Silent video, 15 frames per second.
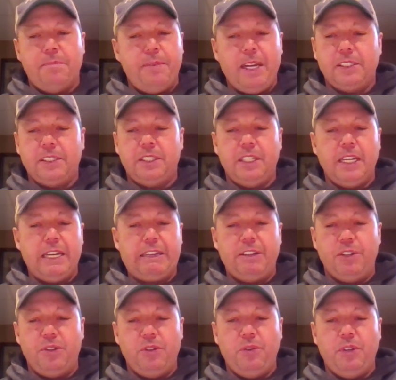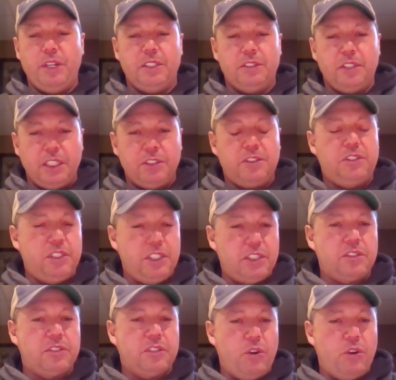best thing I can do is is just